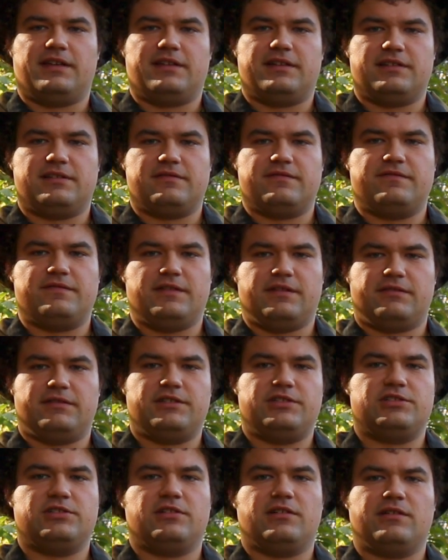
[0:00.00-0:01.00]
It is very
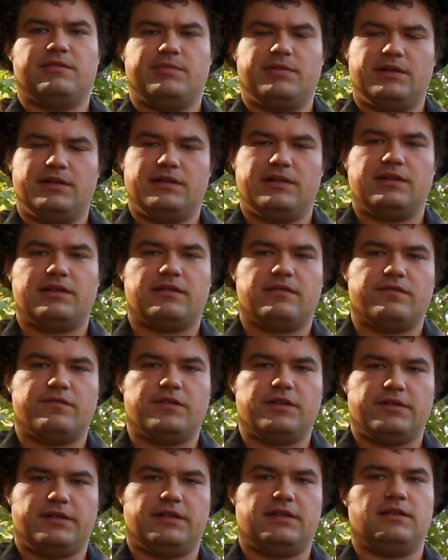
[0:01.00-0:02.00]
sharp and
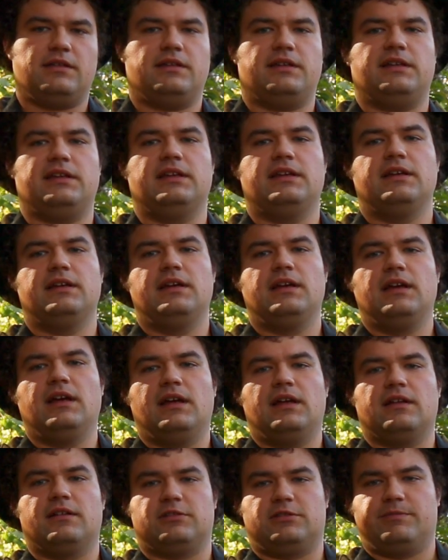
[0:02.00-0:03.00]
very clean.
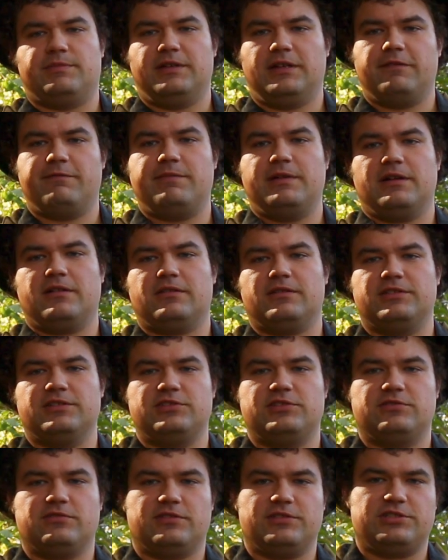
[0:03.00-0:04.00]
There's a bit of barrel
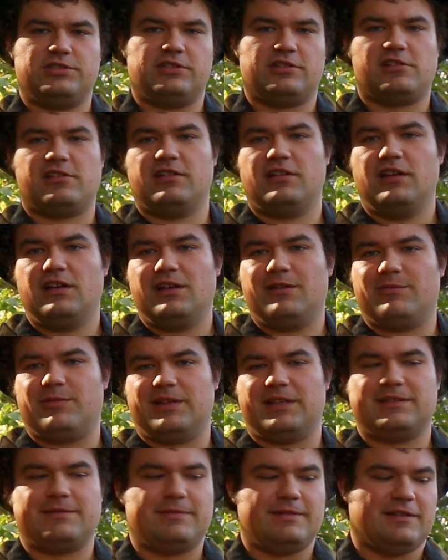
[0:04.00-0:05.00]
distortion, but
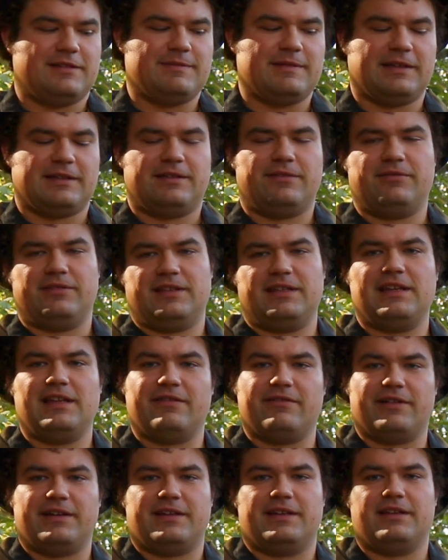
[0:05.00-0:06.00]
that's to be expected with any
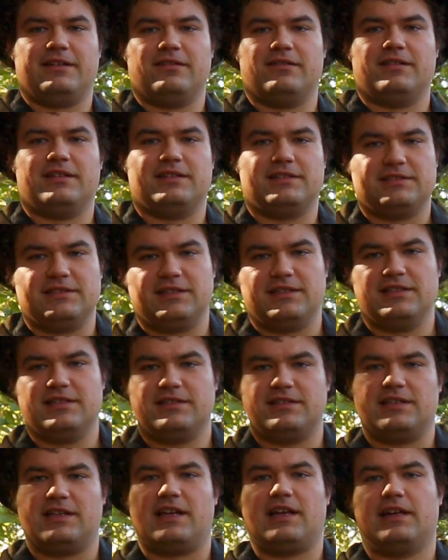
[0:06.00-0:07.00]
wide-angle lens, and
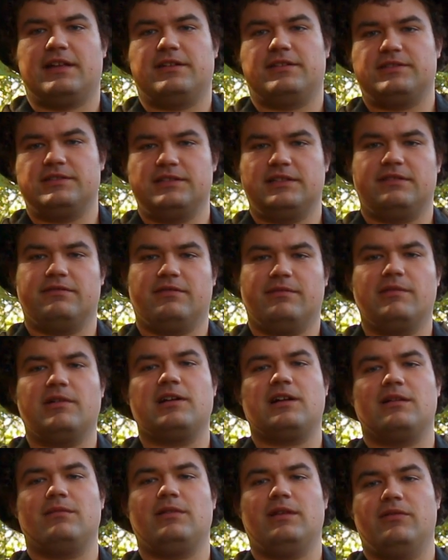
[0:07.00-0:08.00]
this thing handles it
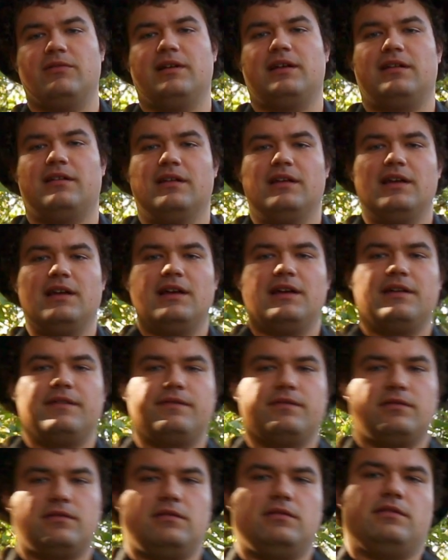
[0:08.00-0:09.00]
remarkably well
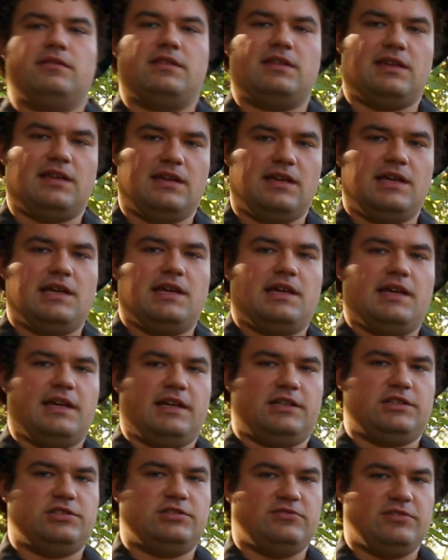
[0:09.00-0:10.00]
for the
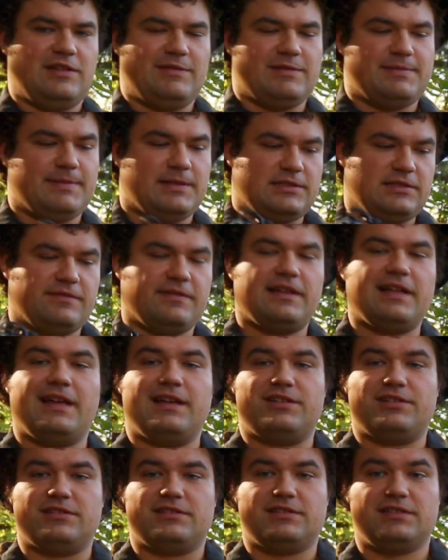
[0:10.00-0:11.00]
extreme
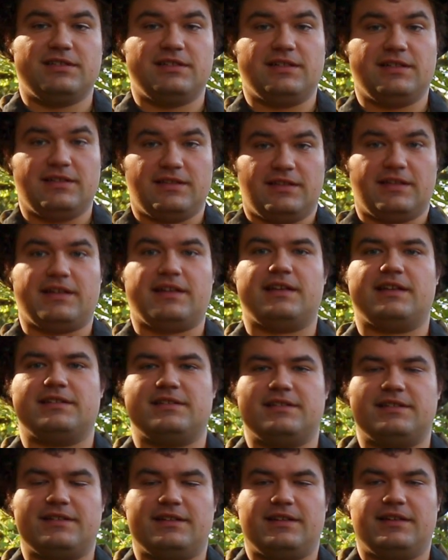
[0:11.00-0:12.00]
specifications that it
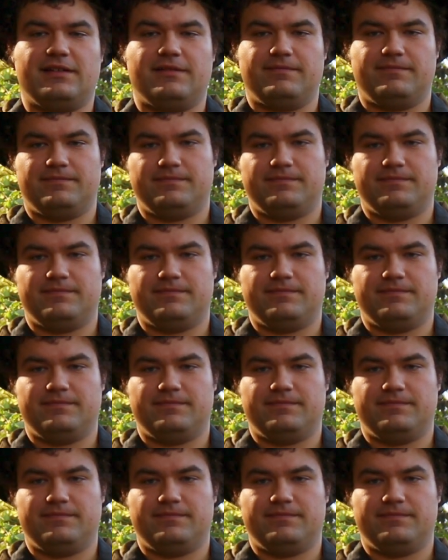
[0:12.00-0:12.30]
has in it.